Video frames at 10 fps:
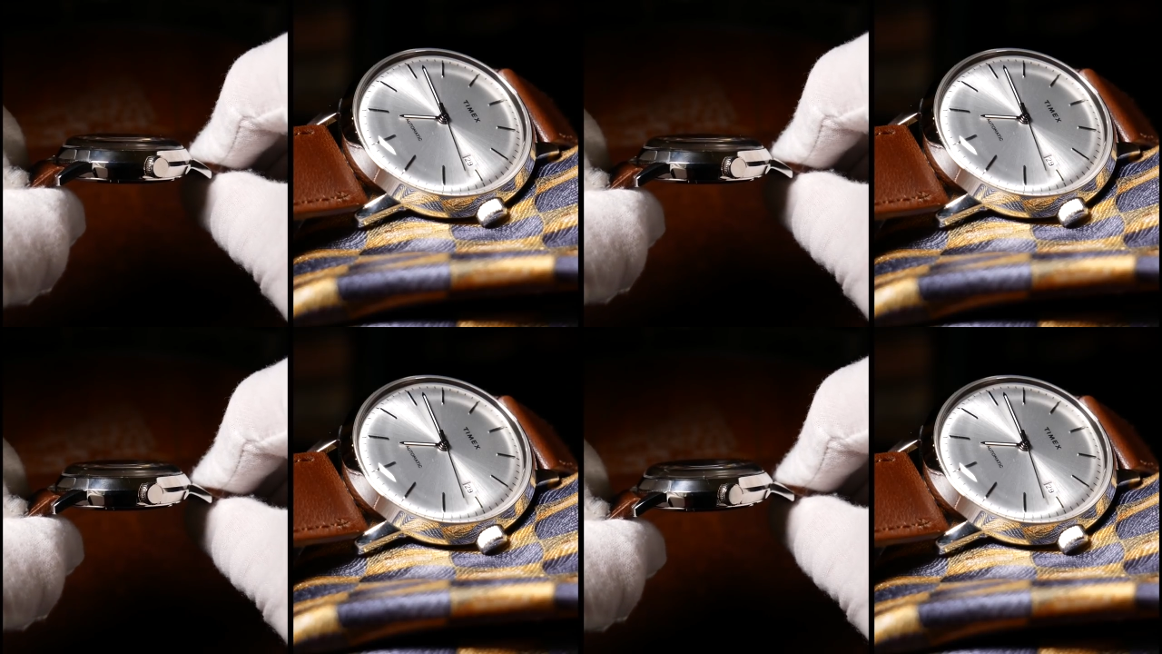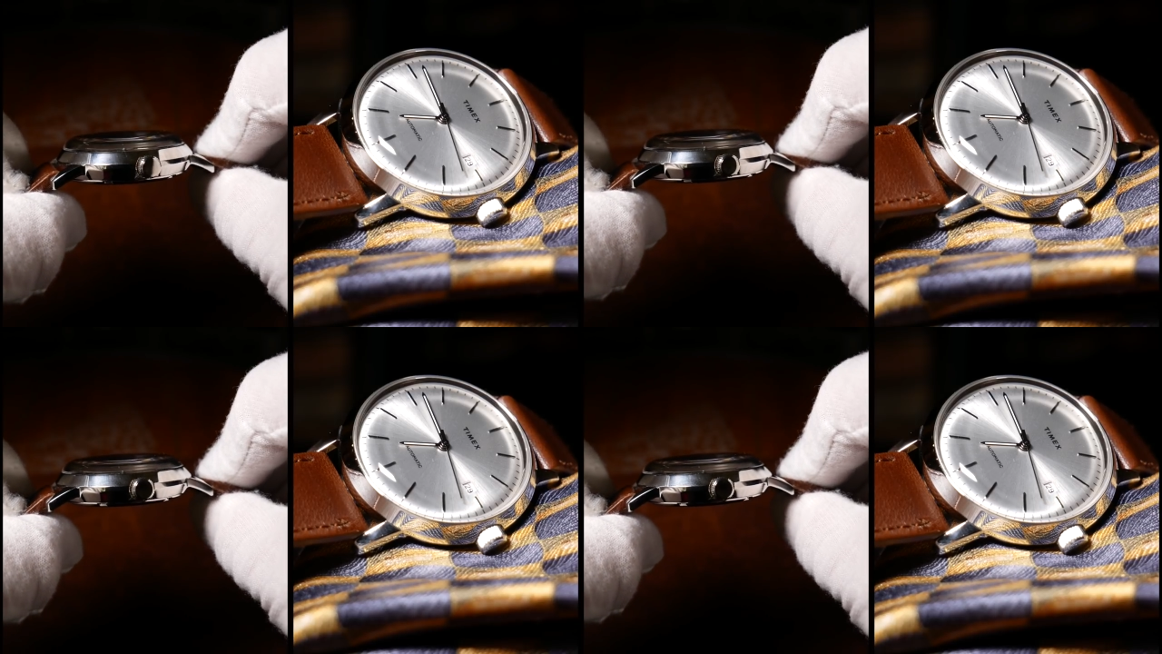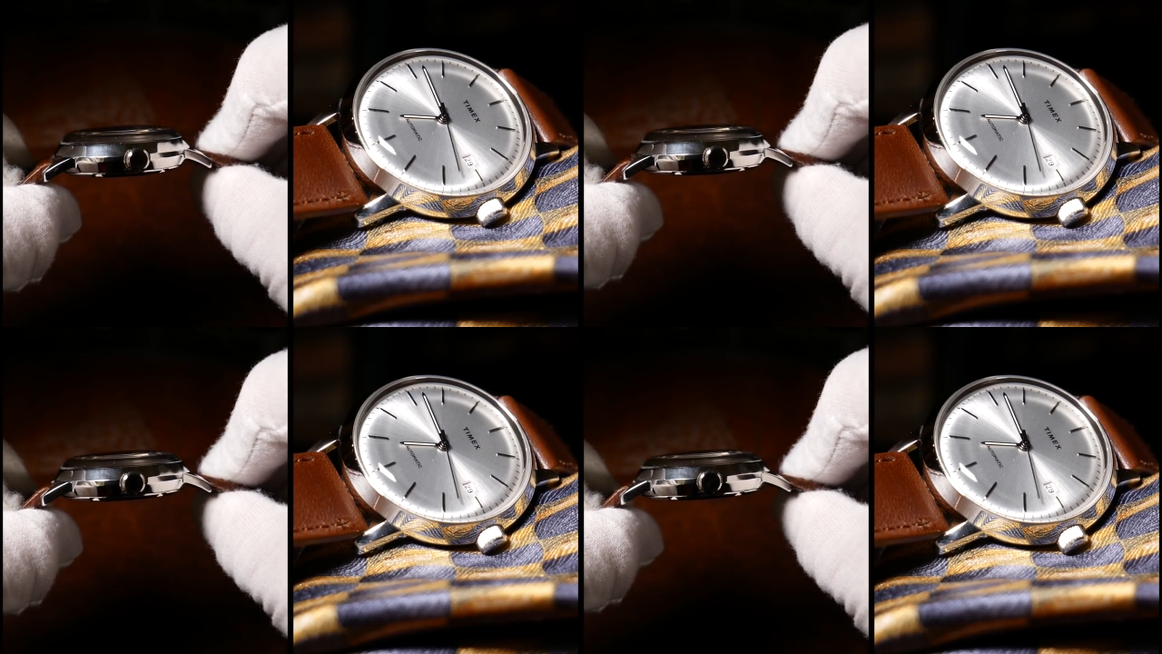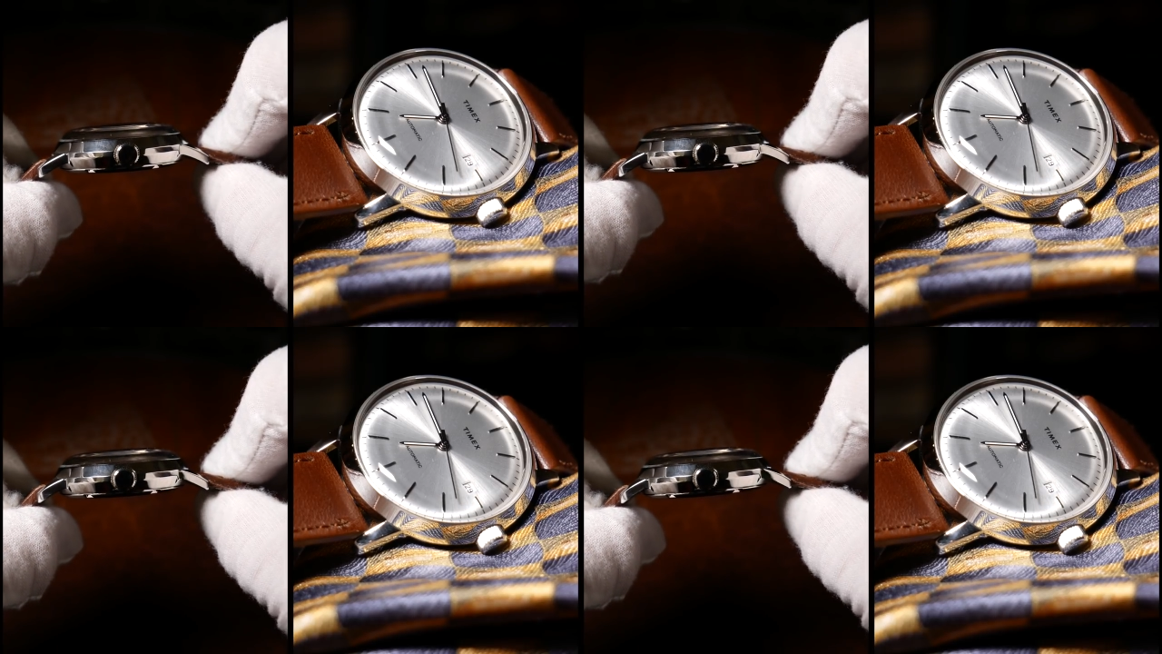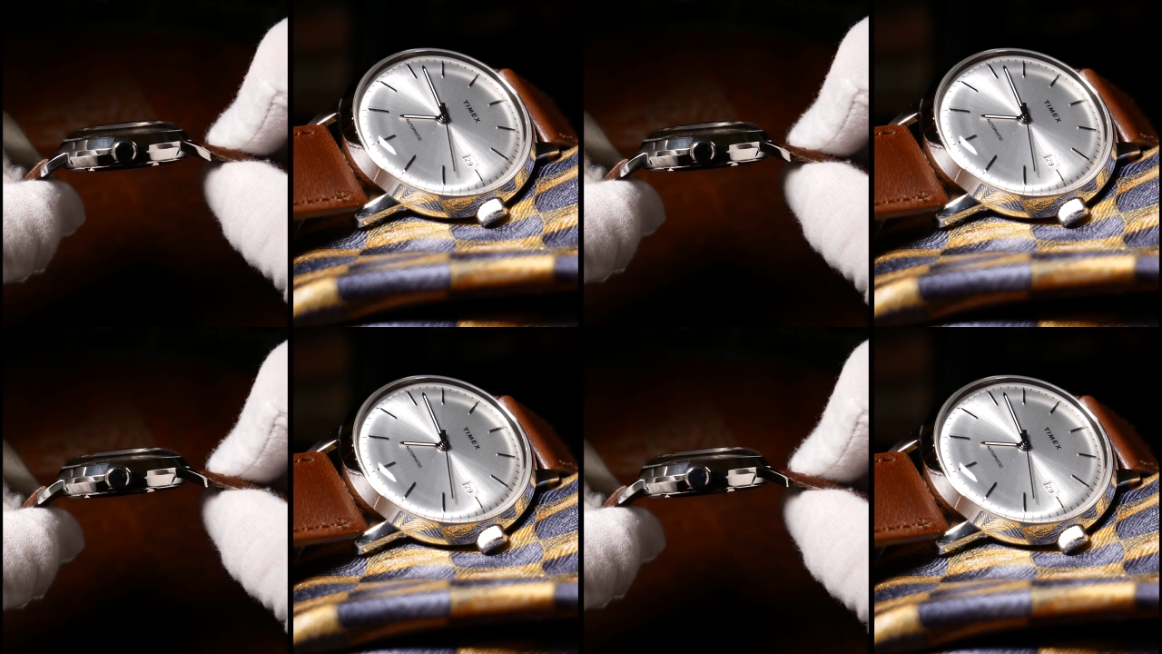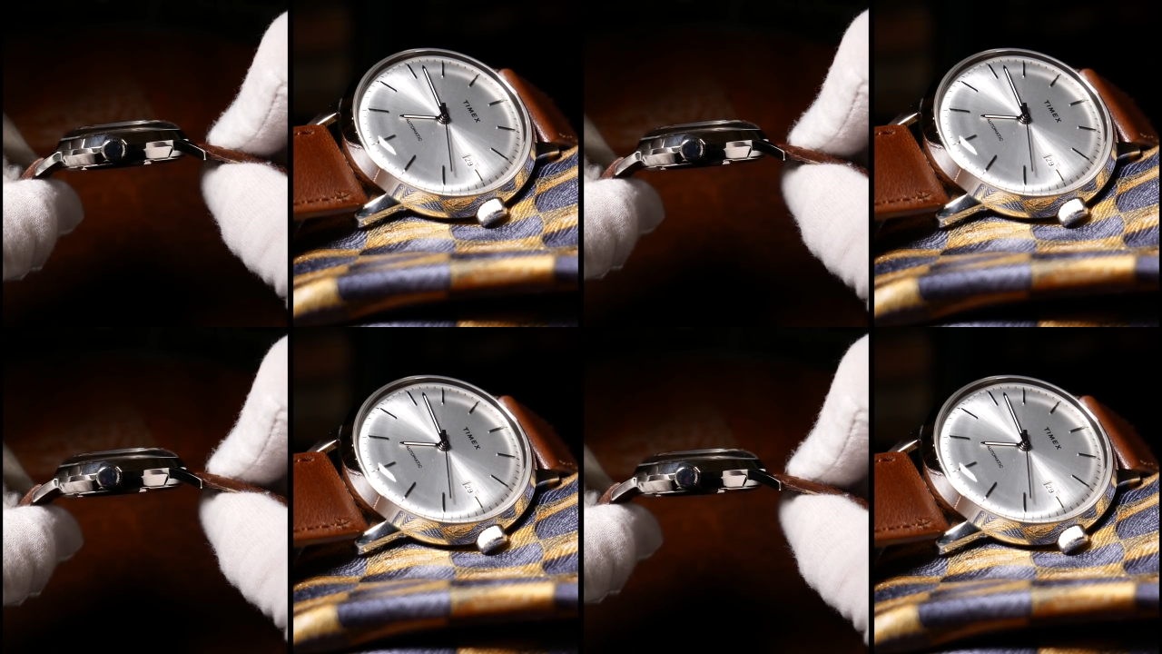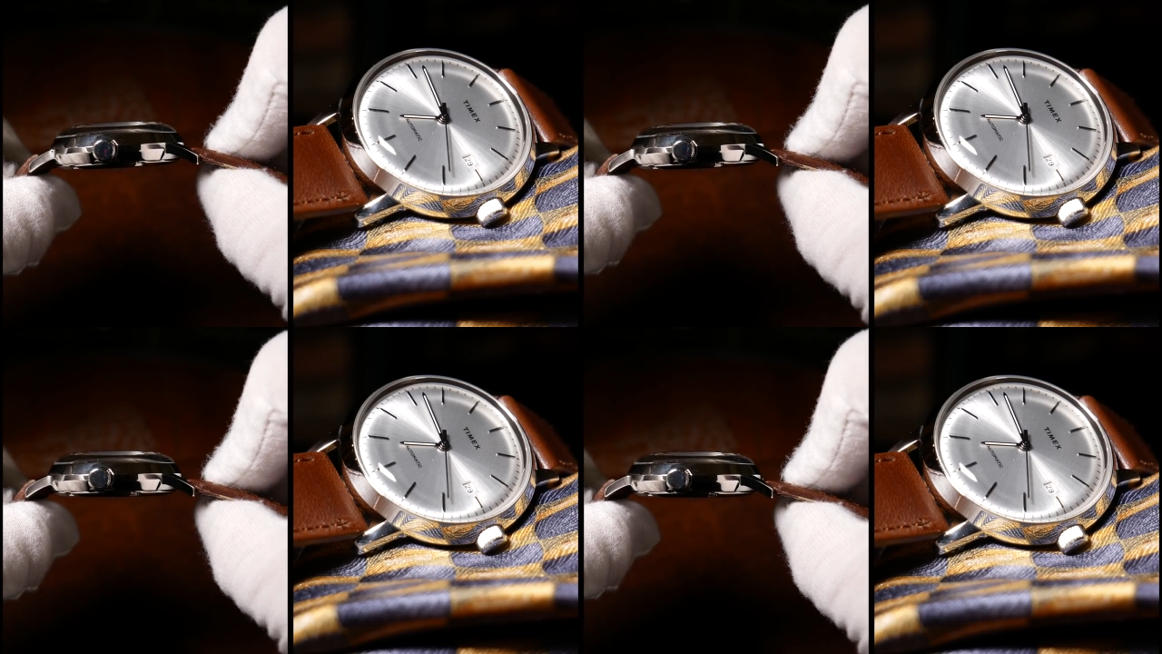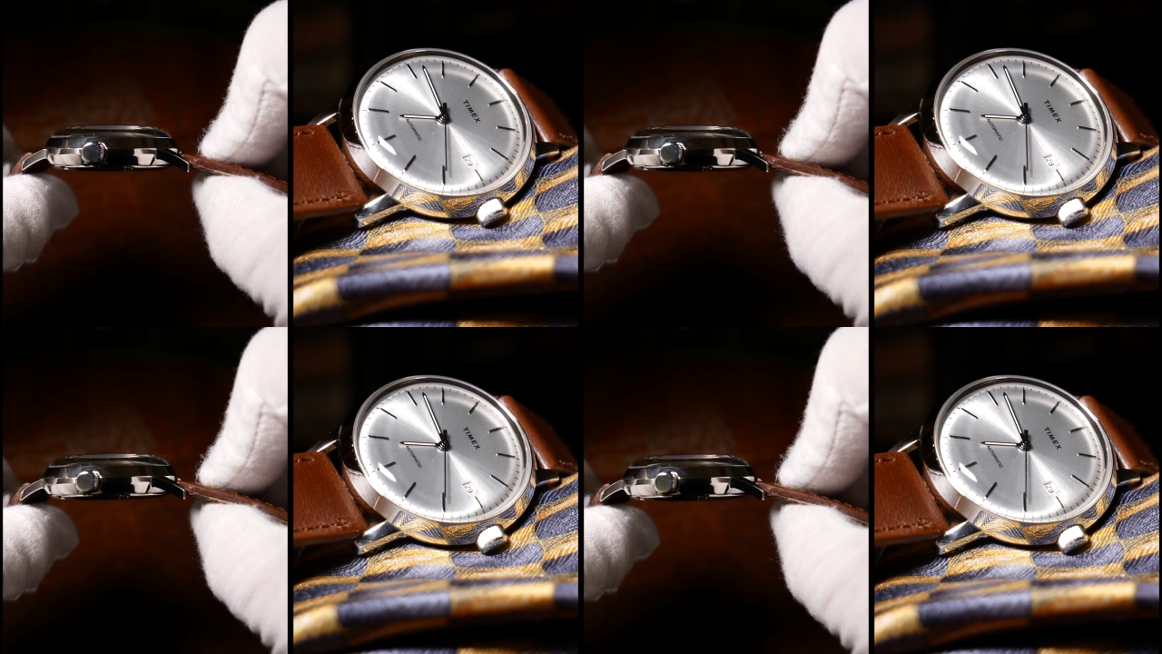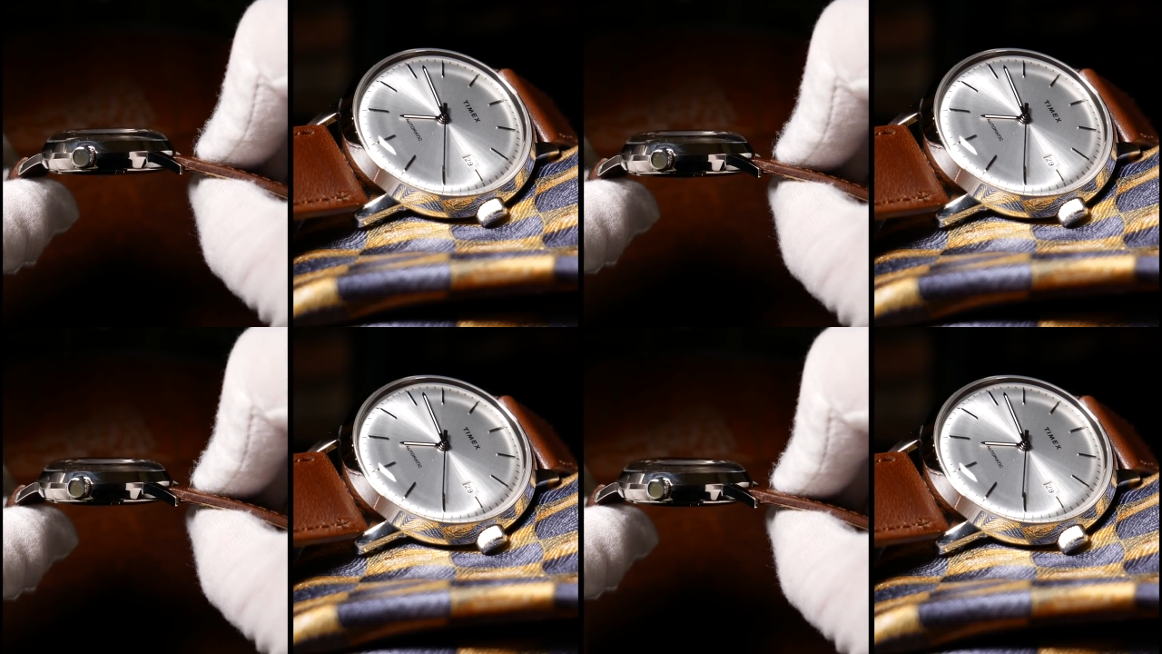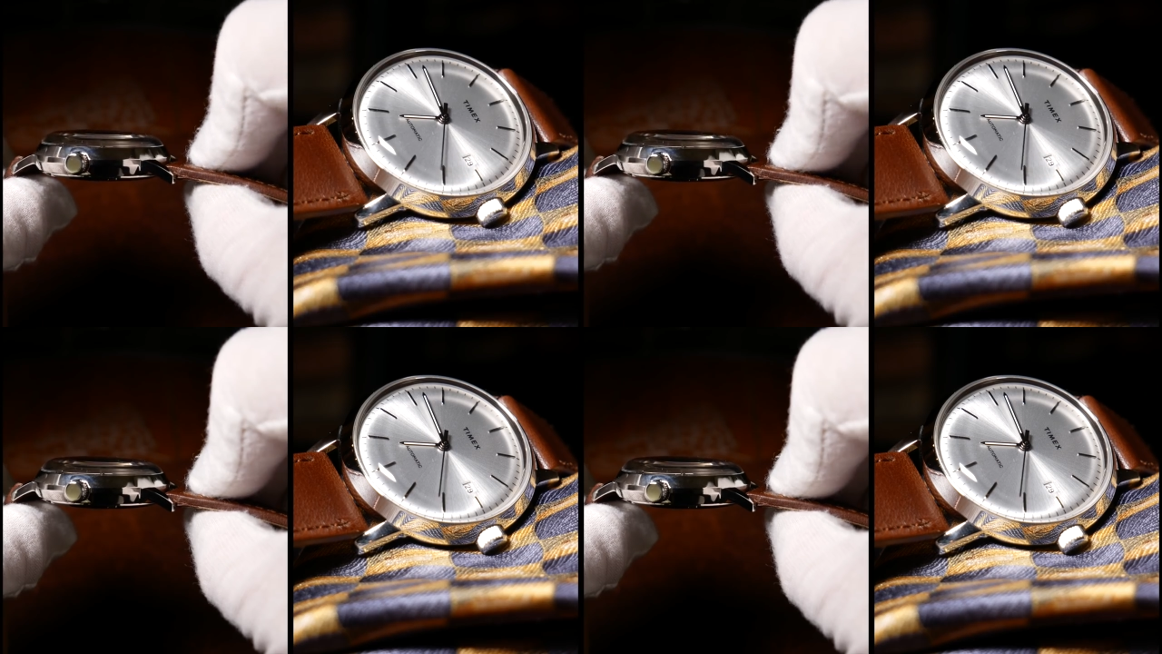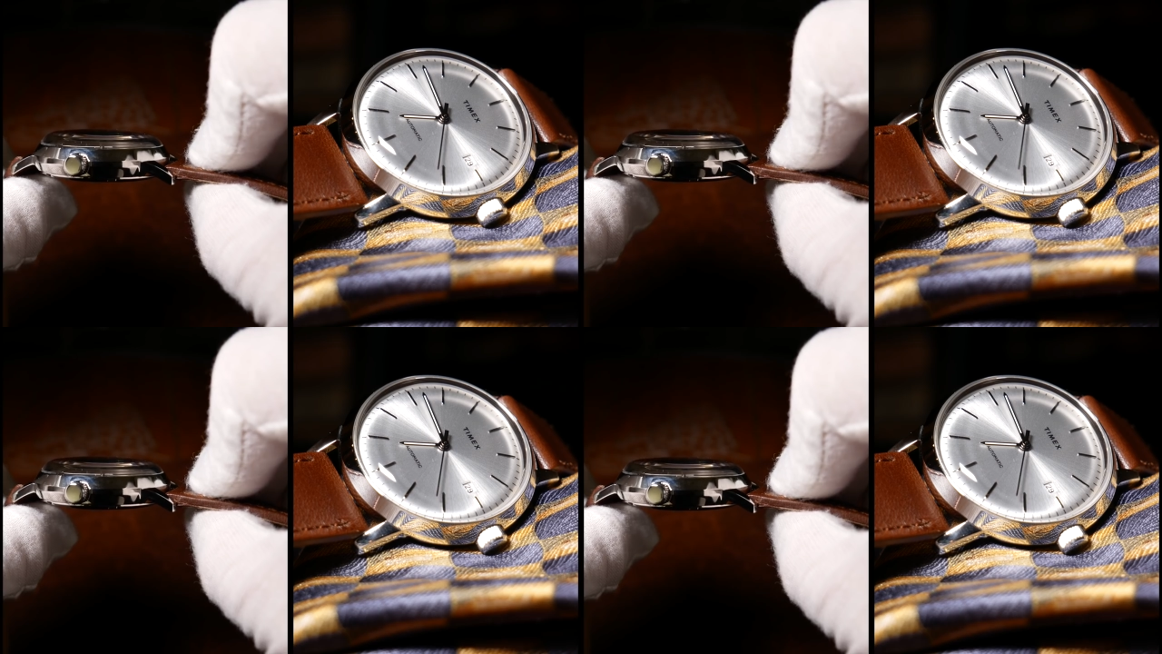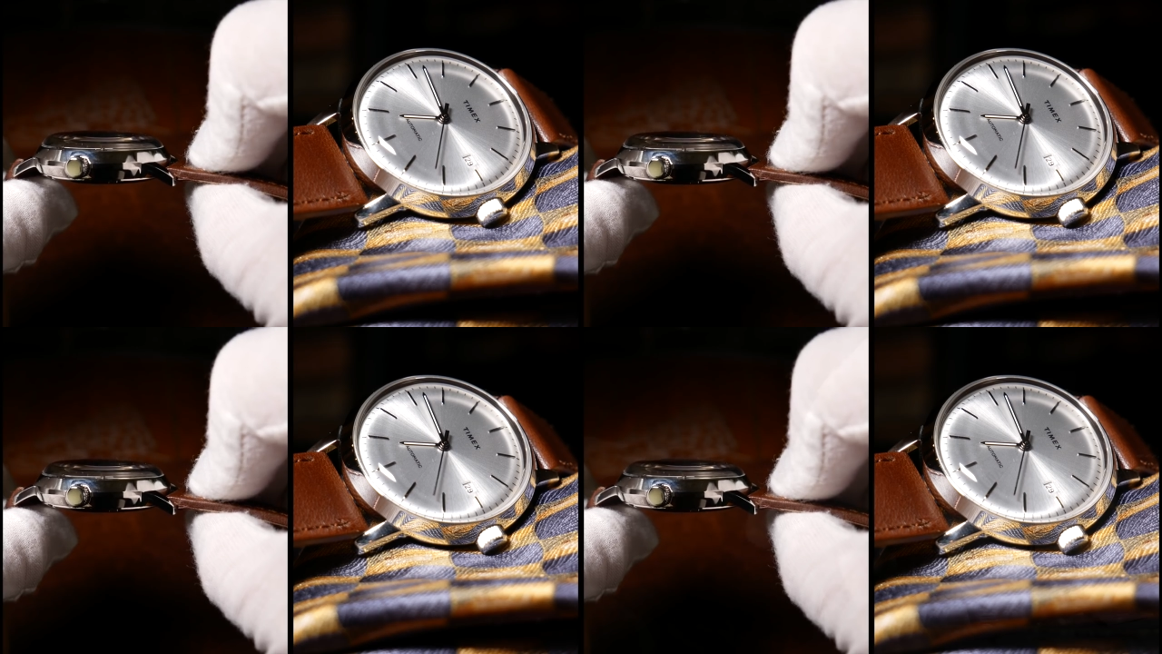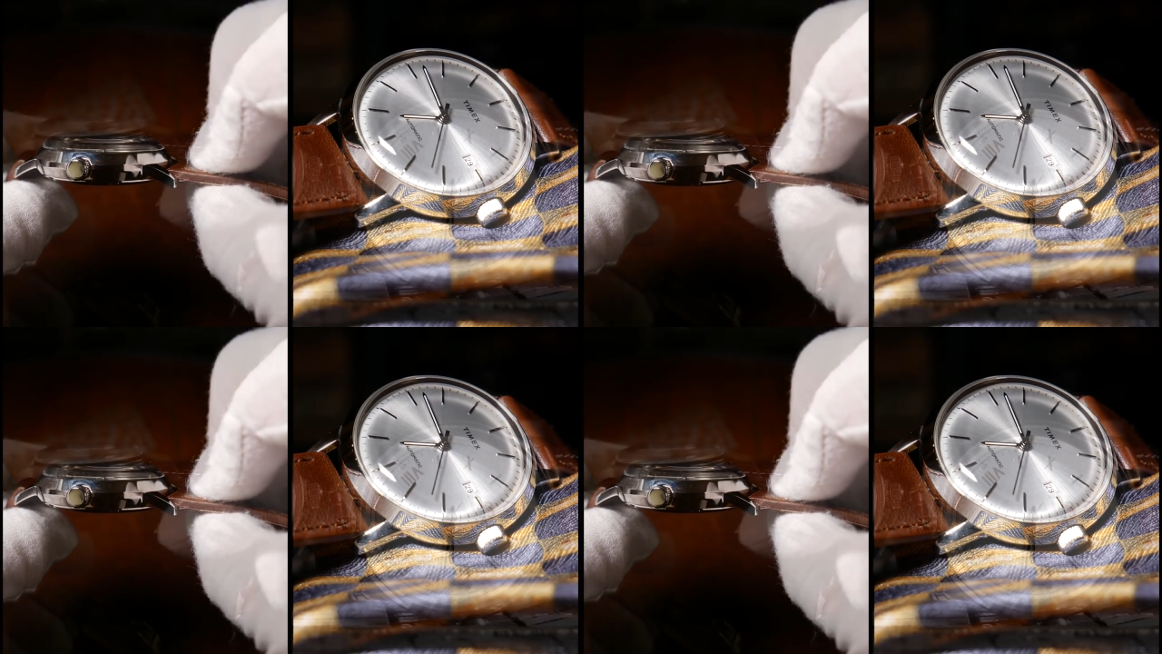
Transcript: [unreadable: no face in view]